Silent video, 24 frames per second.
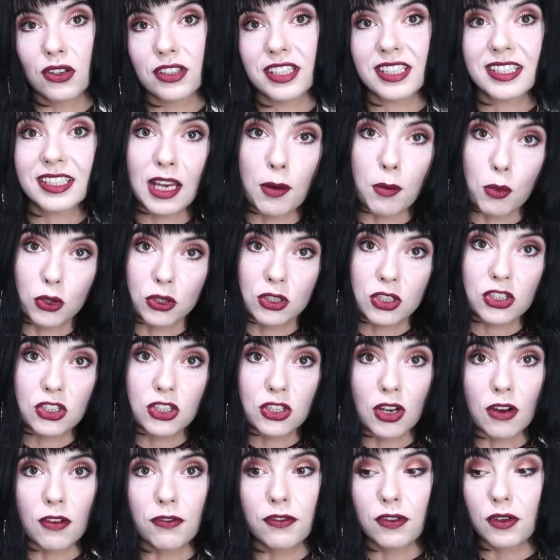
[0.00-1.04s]
the same on the
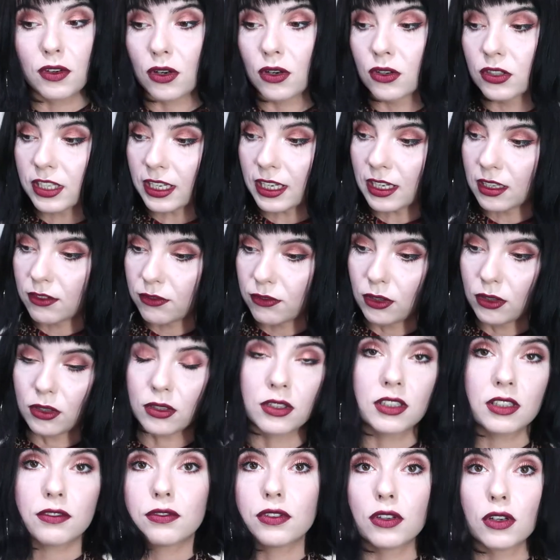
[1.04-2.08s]
shop floor, they can fall
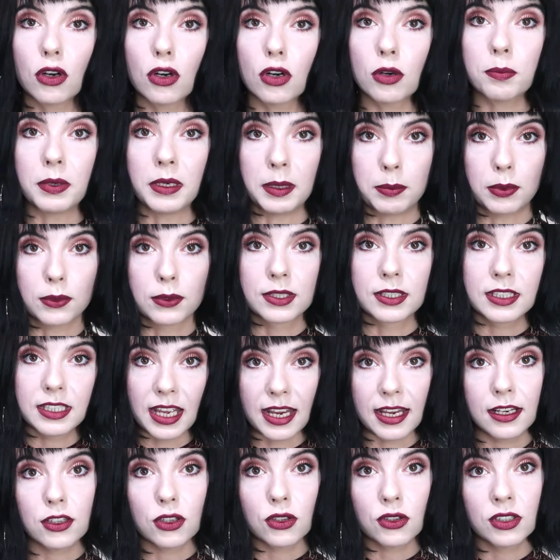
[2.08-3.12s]
on the floor, people
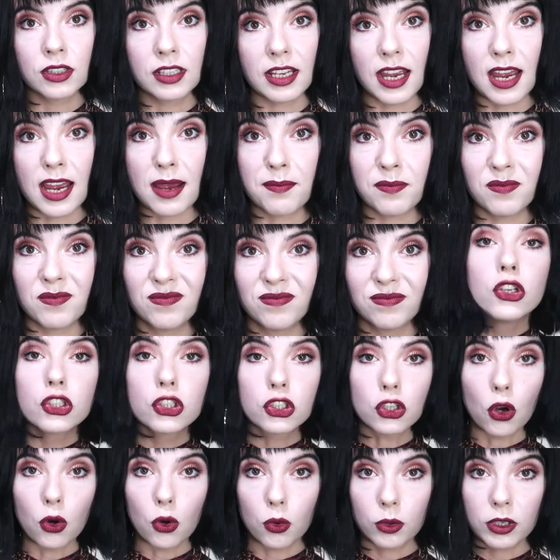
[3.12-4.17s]
stand on them.
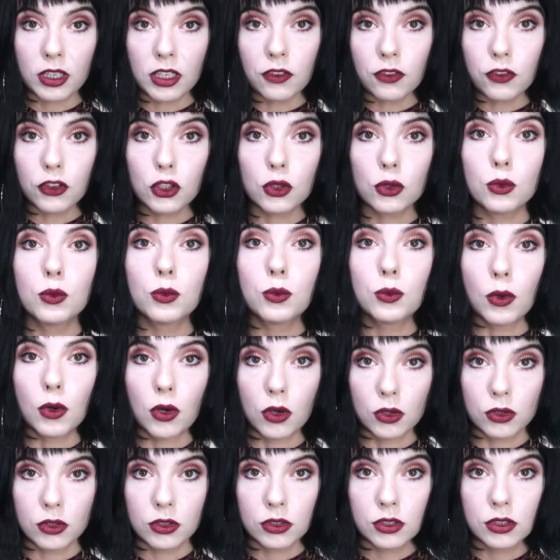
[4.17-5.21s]
So if you
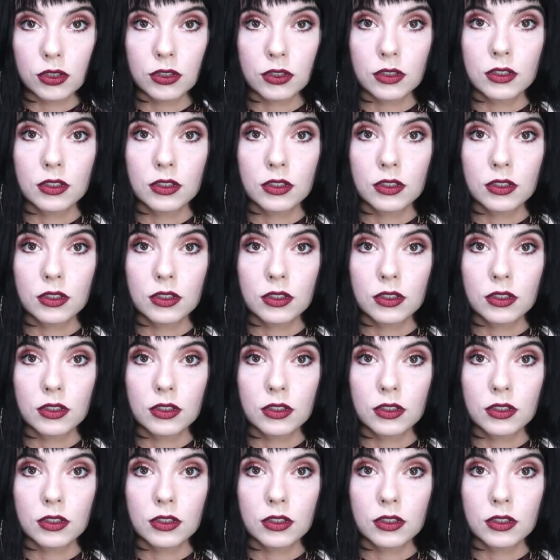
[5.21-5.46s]
want